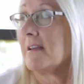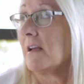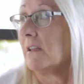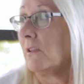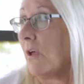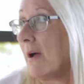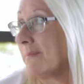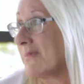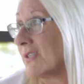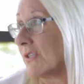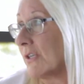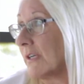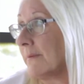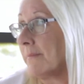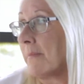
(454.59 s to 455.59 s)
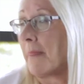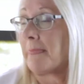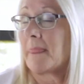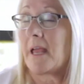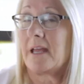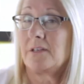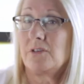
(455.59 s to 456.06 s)
lobster
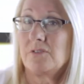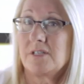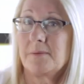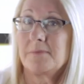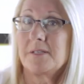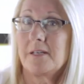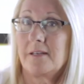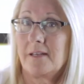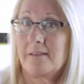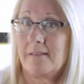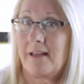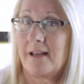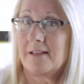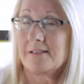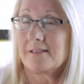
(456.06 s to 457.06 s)
and you dipped it in that.